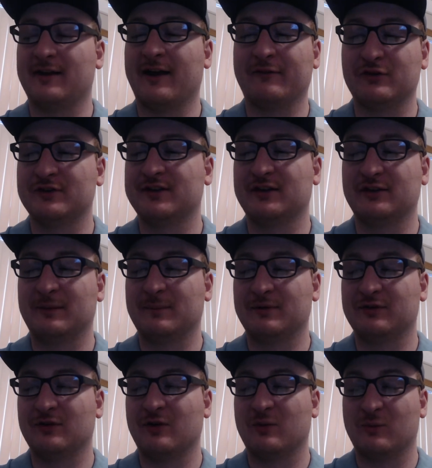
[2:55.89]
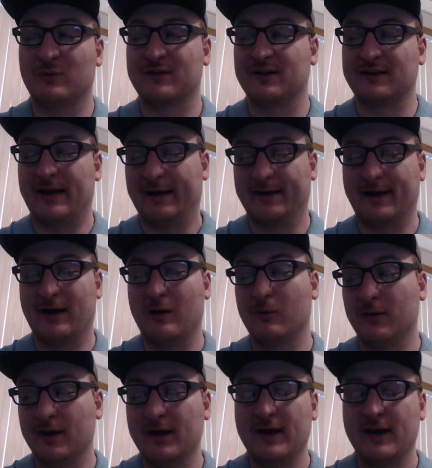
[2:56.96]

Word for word: Every single episode was a knockout.